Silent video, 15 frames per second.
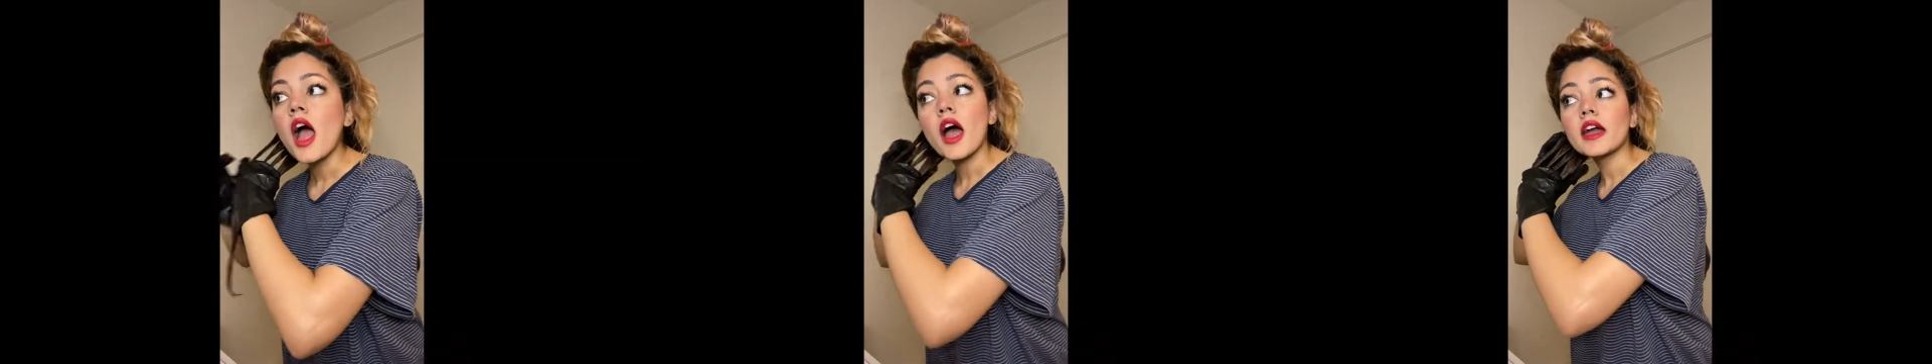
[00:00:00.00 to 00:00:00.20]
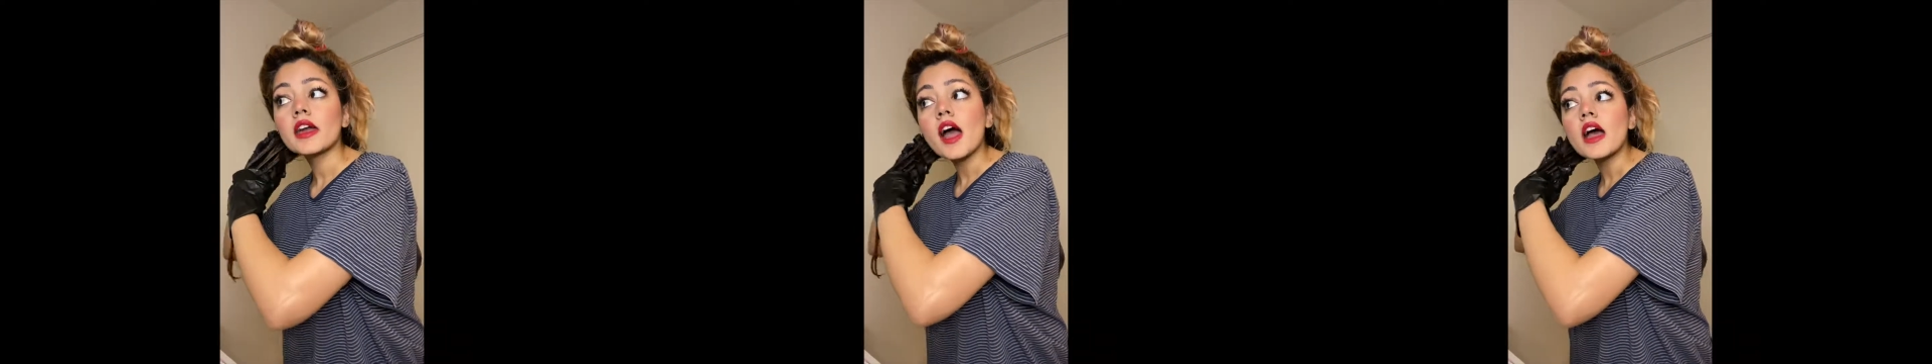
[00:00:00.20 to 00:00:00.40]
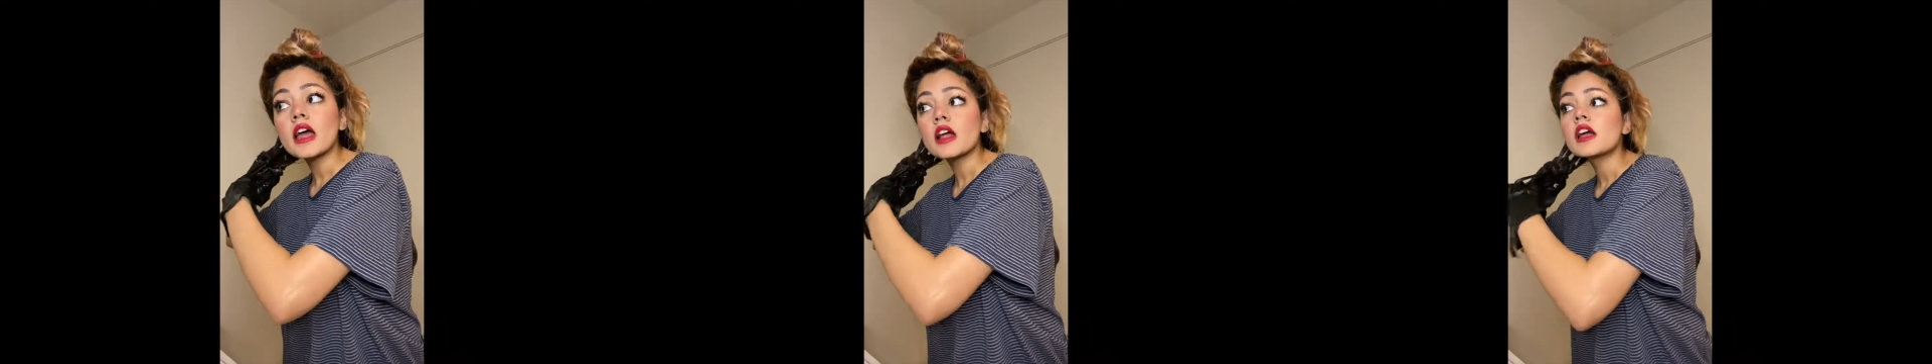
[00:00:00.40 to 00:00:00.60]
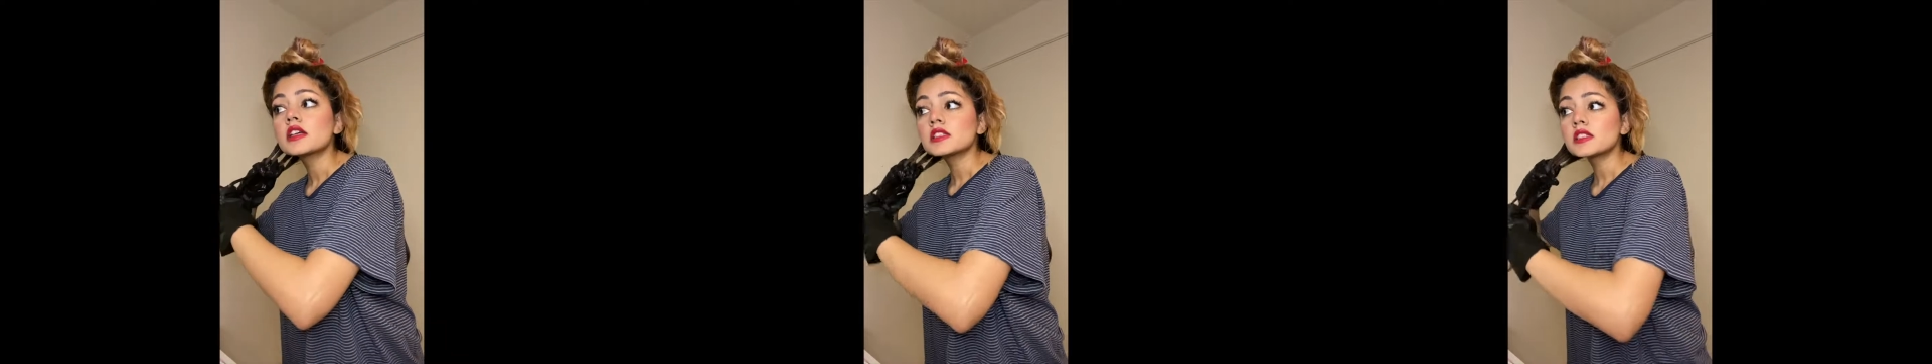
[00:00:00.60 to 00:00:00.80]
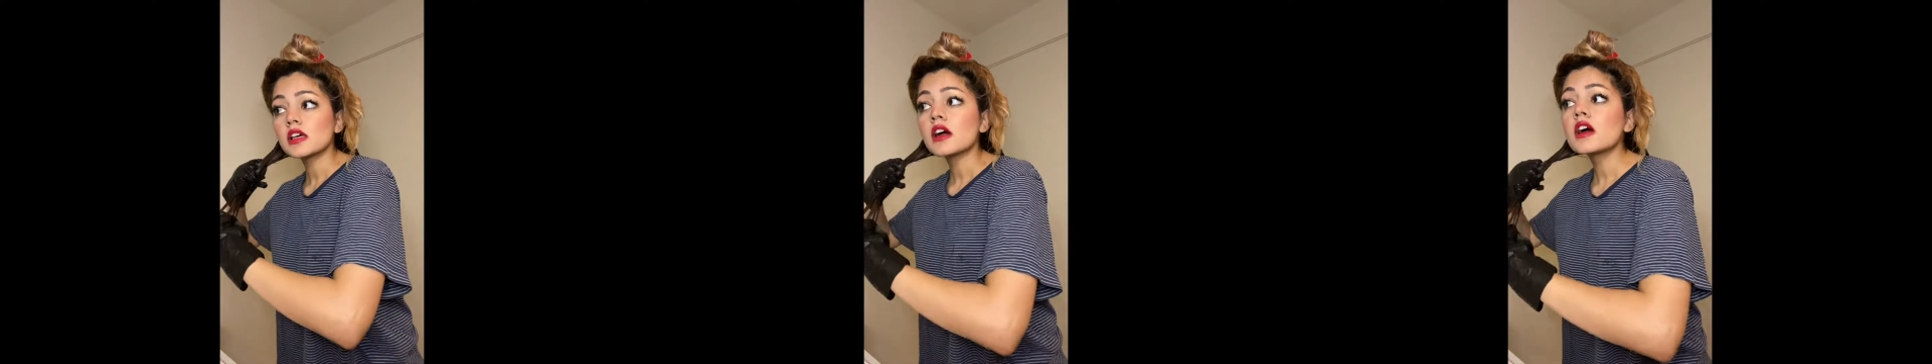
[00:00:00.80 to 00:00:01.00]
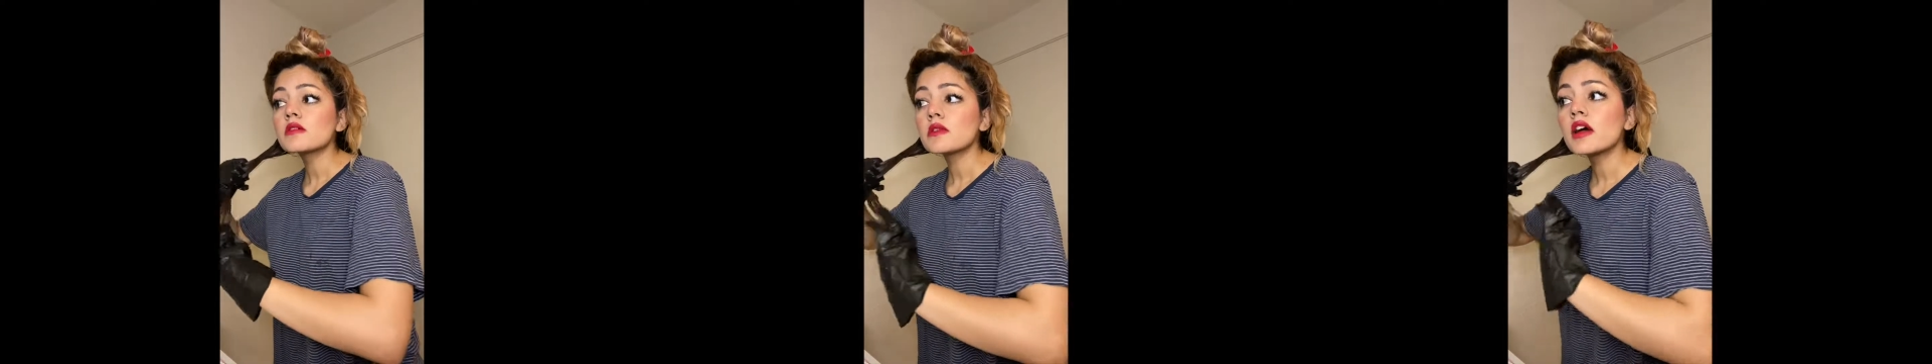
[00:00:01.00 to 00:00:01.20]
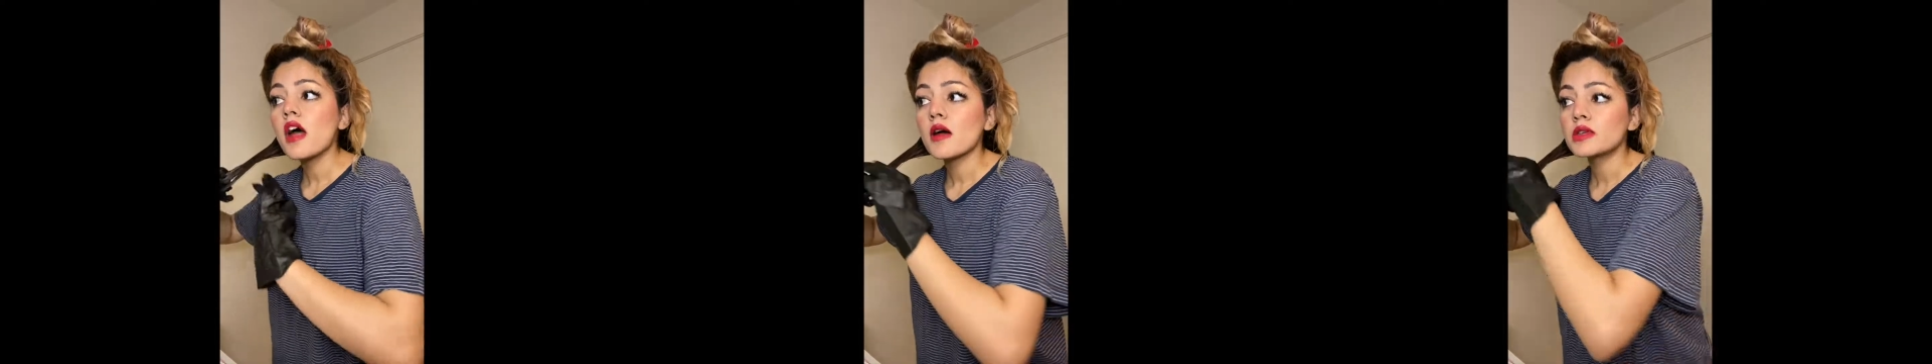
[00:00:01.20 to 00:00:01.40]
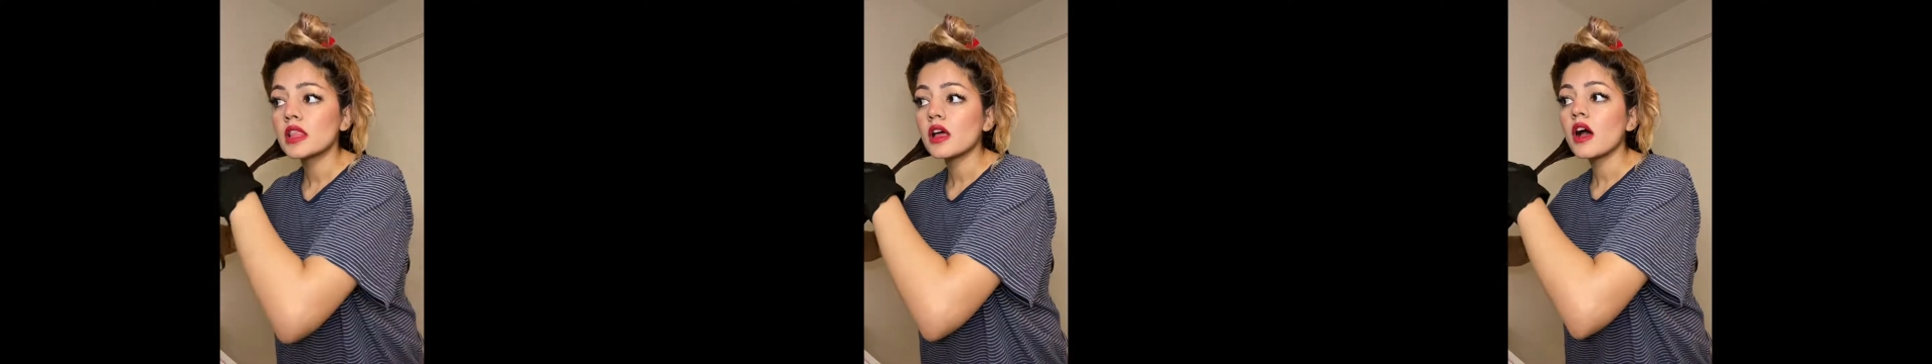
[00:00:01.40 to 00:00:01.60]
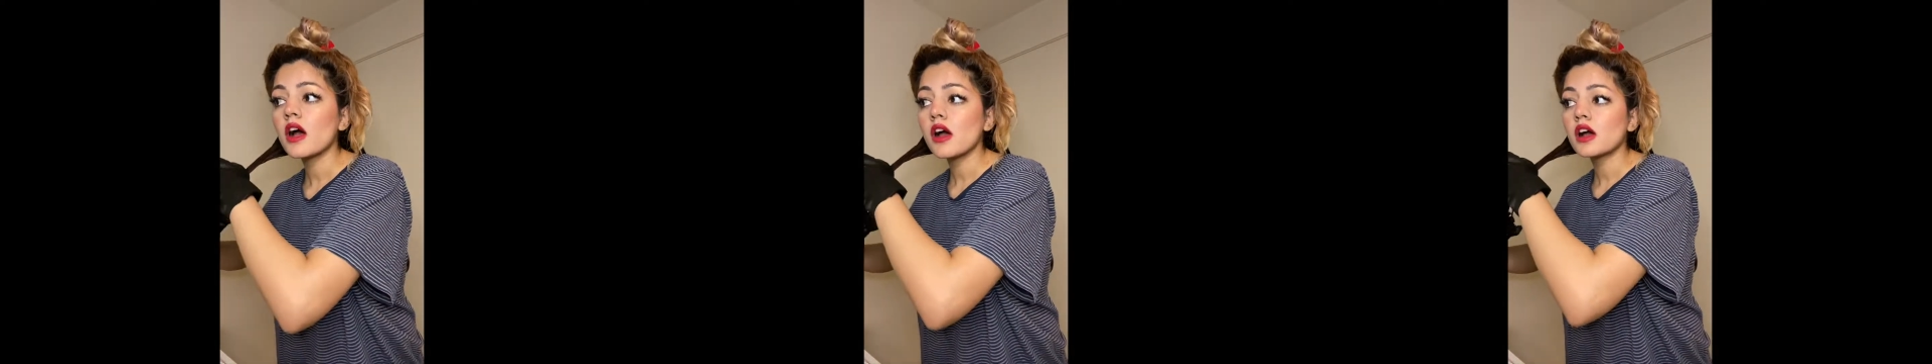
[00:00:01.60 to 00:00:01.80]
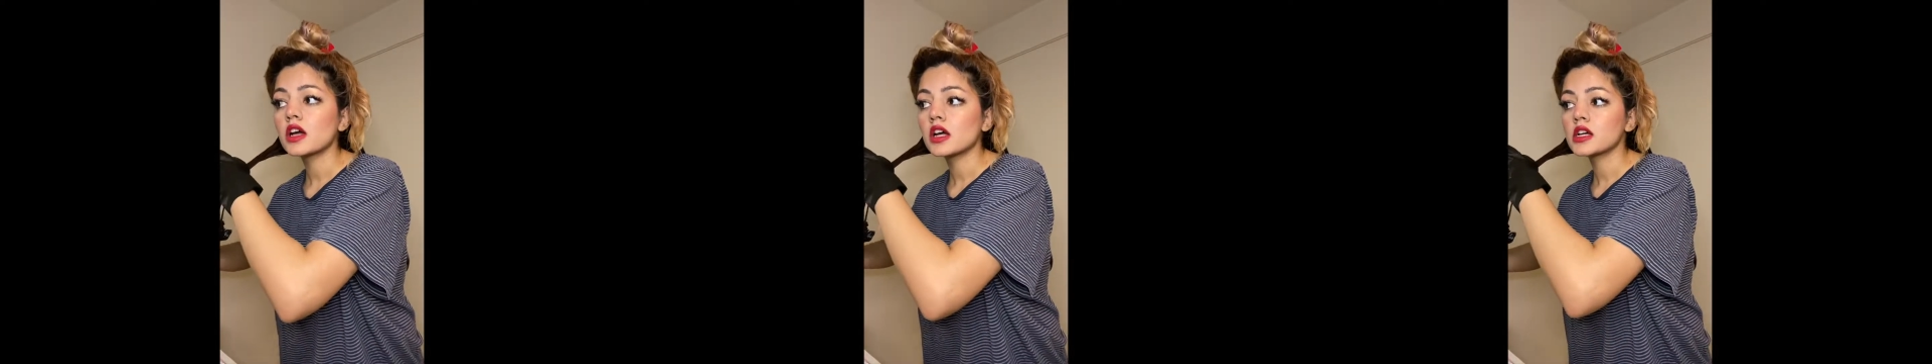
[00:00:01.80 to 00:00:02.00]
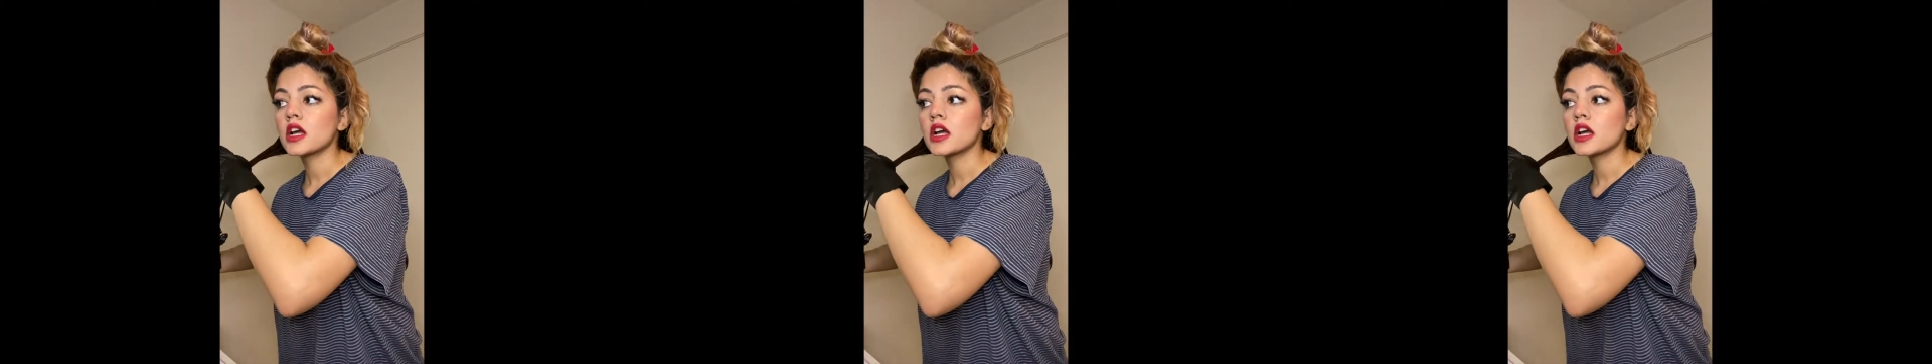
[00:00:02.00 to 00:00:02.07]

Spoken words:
I got somewhere to belong.